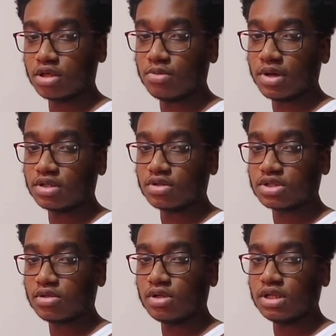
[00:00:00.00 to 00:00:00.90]
you go back down
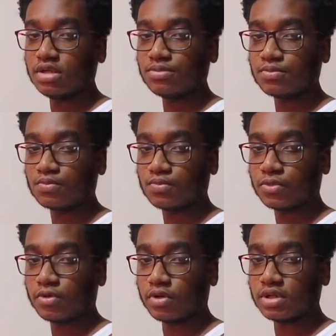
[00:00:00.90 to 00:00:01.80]
slowly
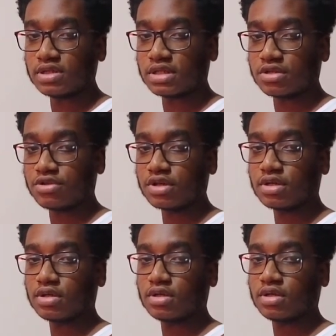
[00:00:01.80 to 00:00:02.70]
on the
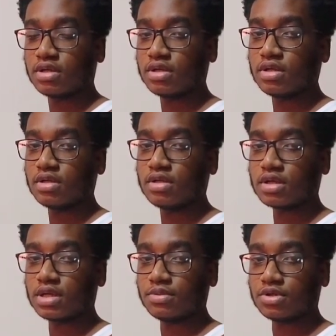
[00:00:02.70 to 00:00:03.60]
eccentric,
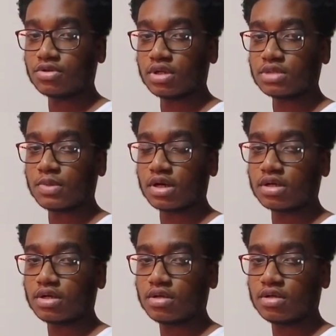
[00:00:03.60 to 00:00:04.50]
keep your shoulders back.